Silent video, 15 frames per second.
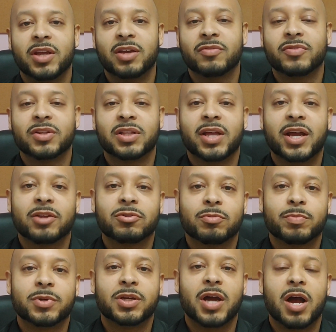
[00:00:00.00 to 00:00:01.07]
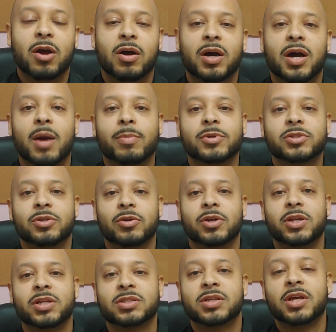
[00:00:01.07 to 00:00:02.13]
and philanthropy uh, uh,
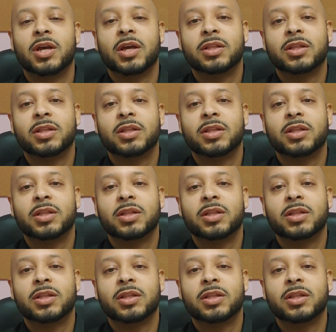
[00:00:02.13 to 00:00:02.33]
opportunities.